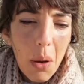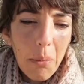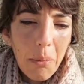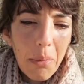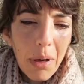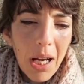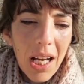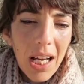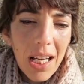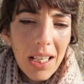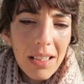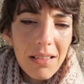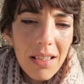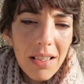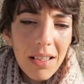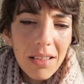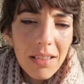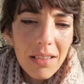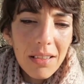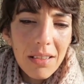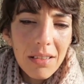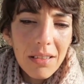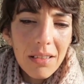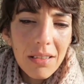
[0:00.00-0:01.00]
but
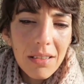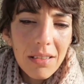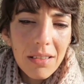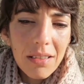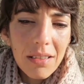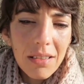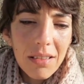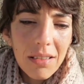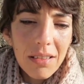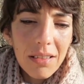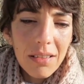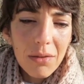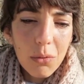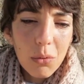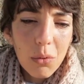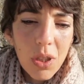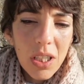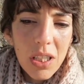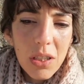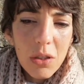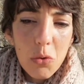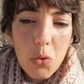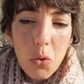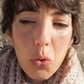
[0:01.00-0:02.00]

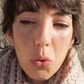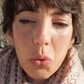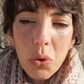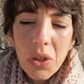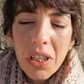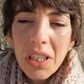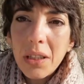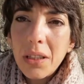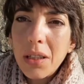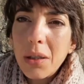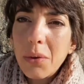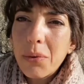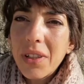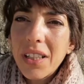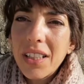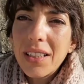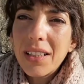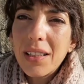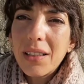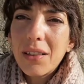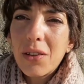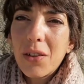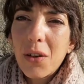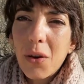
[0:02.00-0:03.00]
what is really,
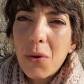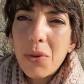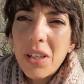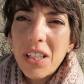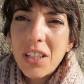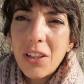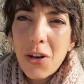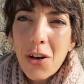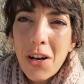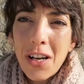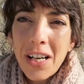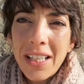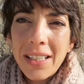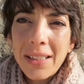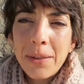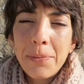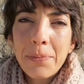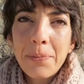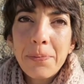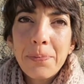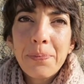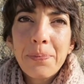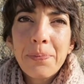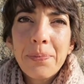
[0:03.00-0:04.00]
really going on
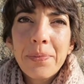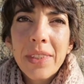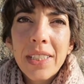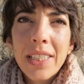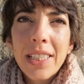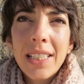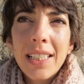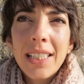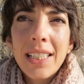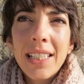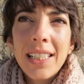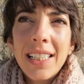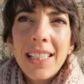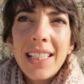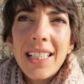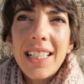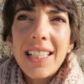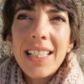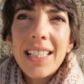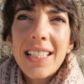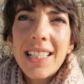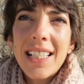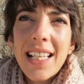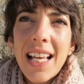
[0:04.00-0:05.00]

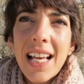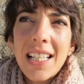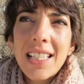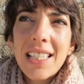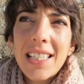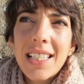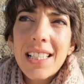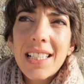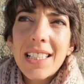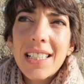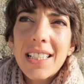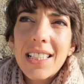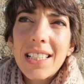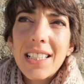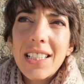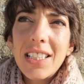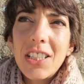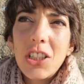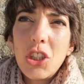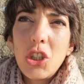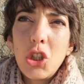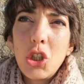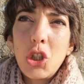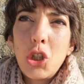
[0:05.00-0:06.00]
is that
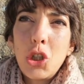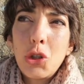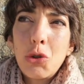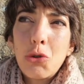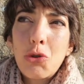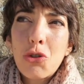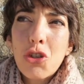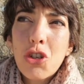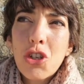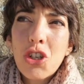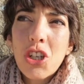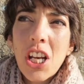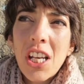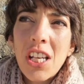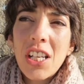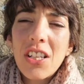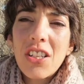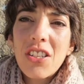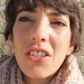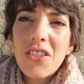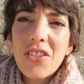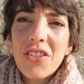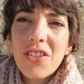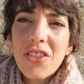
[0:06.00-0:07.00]
you
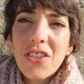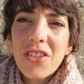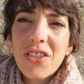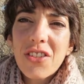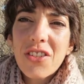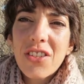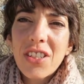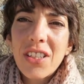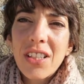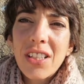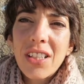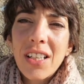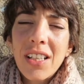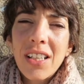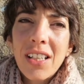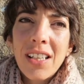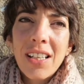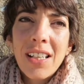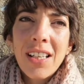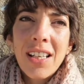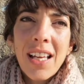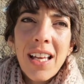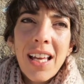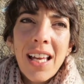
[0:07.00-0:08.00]
changed,
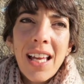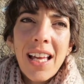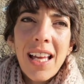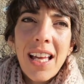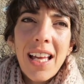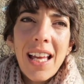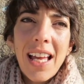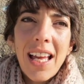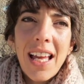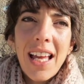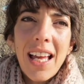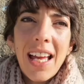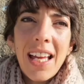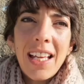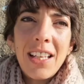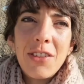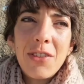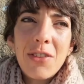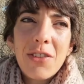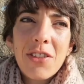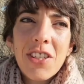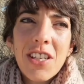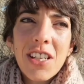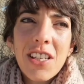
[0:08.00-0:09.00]
and
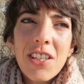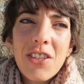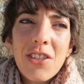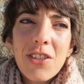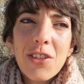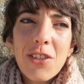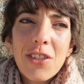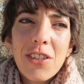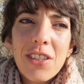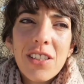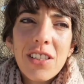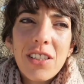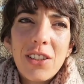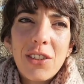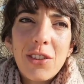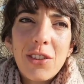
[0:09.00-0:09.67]
you change your